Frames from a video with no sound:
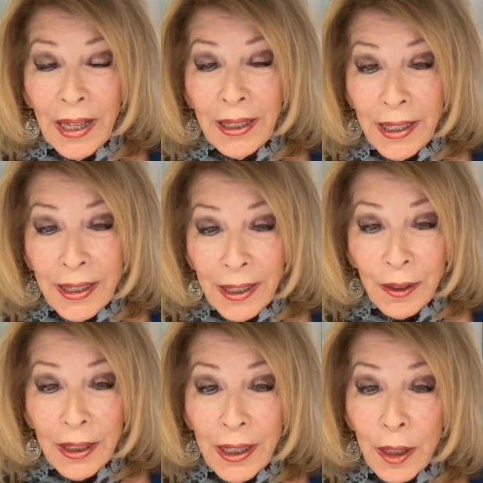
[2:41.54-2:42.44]
And I think
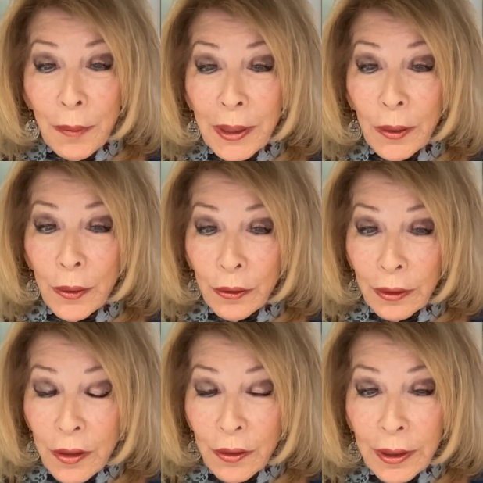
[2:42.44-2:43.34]
that anybody who's
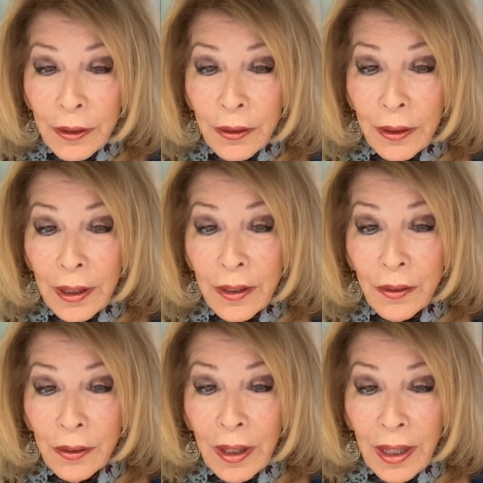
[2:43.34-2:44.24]
listening to
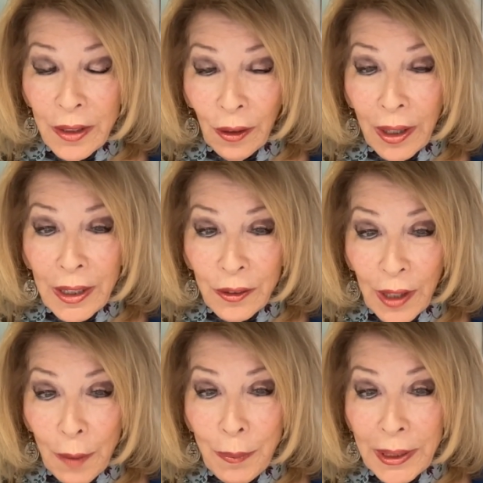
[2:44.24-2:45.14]
this, as I
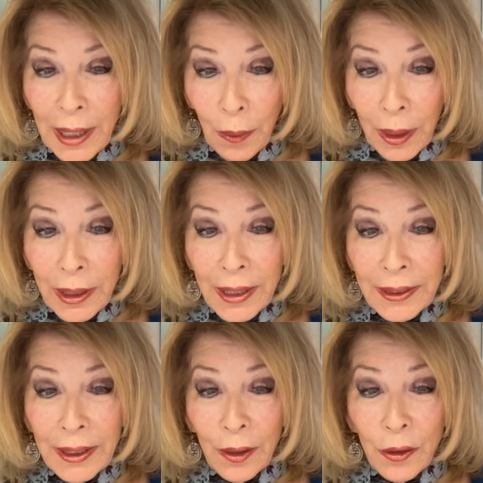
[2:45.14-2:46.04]
examine how I
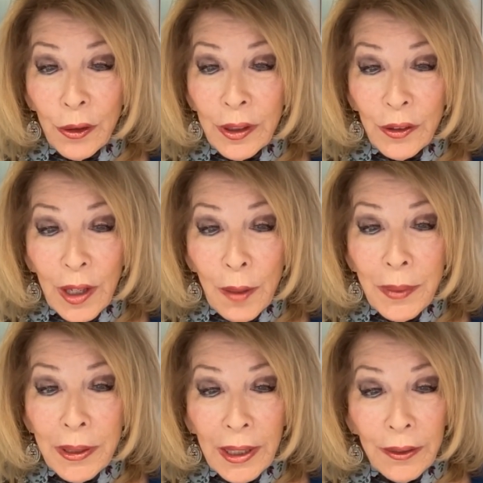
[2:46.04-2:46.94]
got there, should
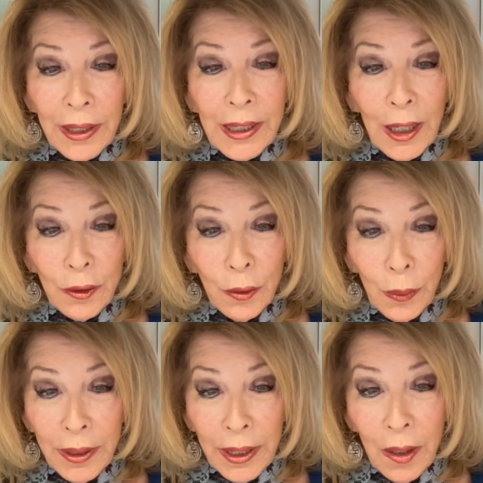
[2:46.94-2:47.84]
examine how they got to
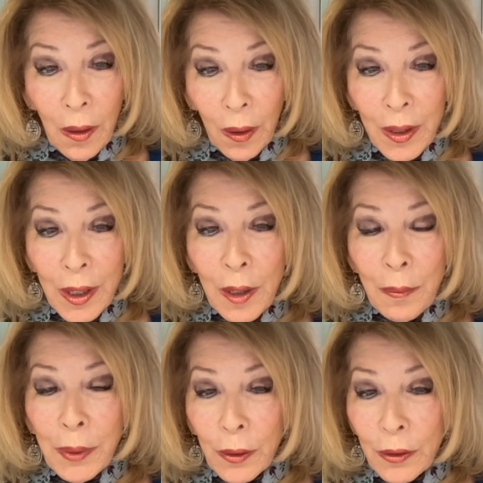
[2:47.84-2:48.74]
where they are,
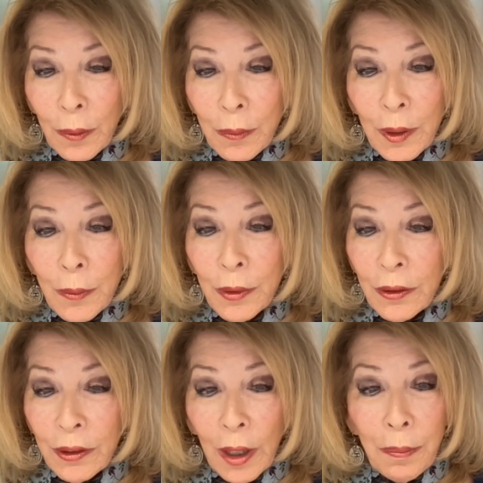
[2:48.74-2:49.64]
because sometimes
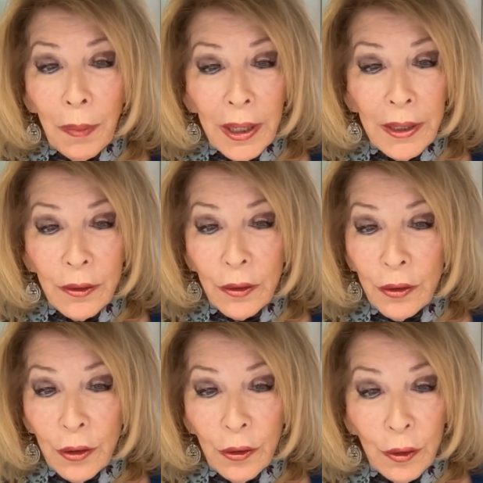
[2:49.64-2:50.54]
it's not by a
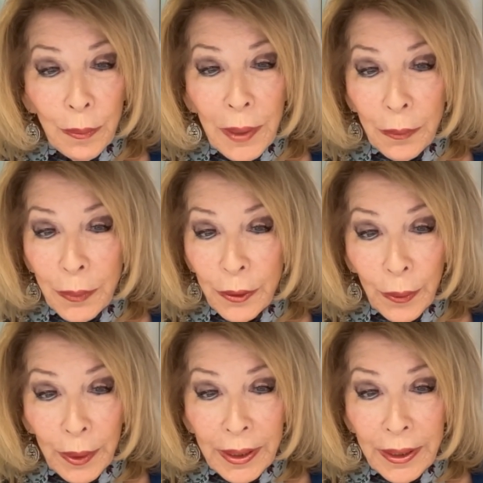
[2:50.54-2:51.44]
decision you make when
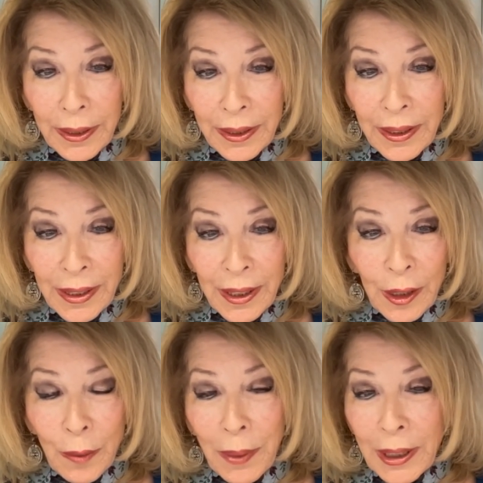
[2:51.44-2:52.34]
you're a kid.
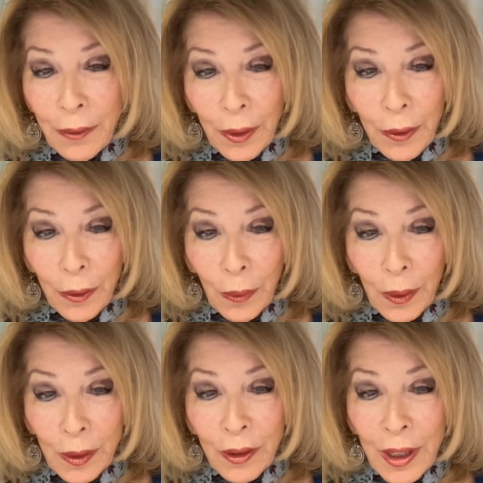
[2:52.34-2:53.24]
You might have other
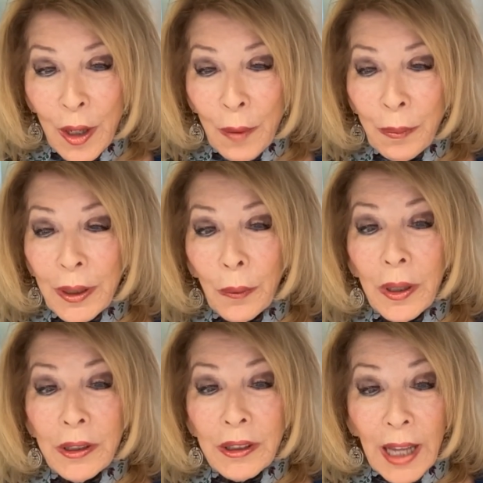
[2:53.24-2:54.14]
thoughts, but
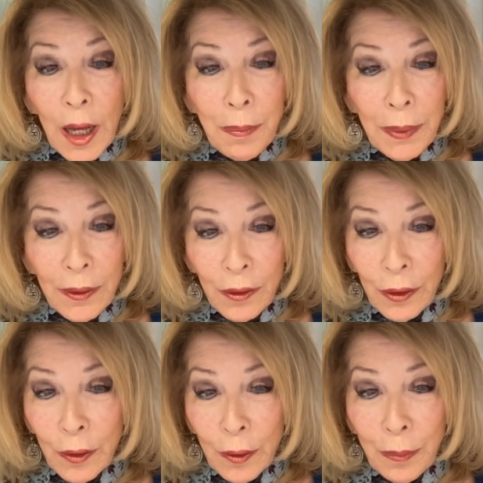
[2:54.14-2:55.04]
what happens,
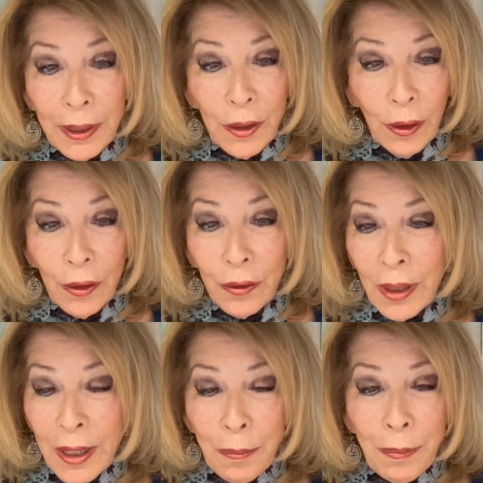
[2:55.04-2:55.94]
it could be just
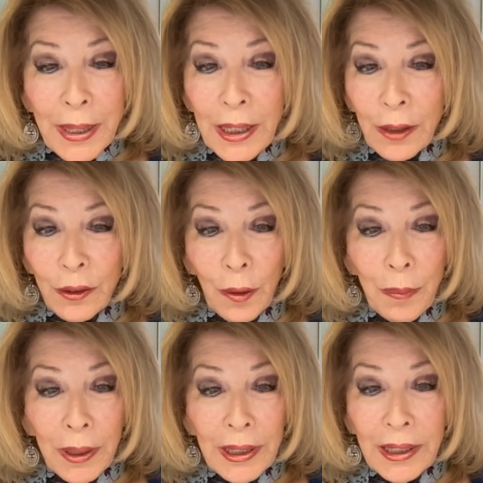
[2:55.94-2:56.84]
meeting
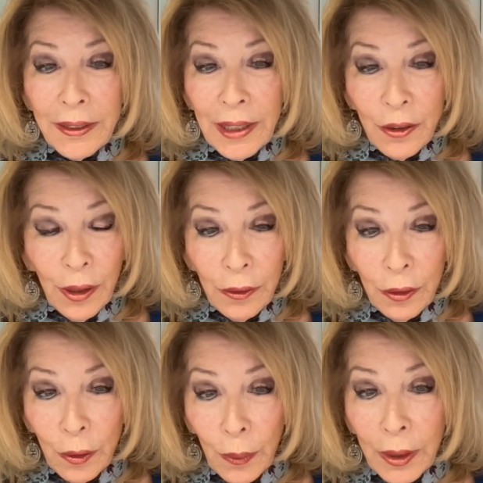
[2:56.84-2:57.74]
somebody and they change the
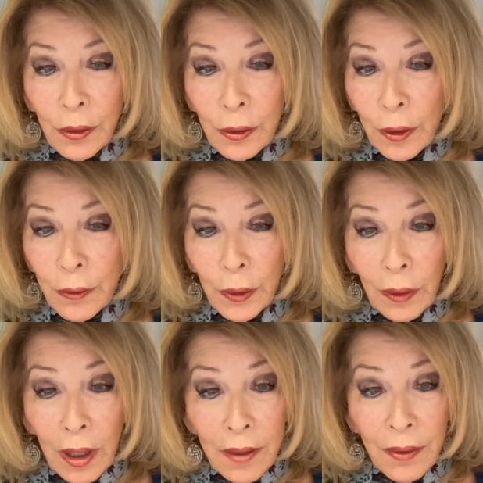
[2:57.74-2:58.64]
direction of your
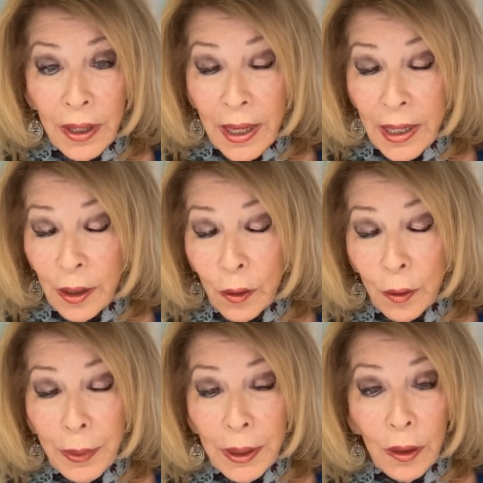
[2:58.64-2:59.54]
life. And it
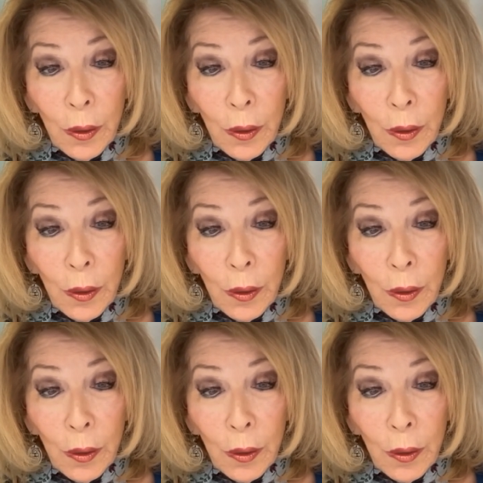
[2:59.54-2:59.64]
could be a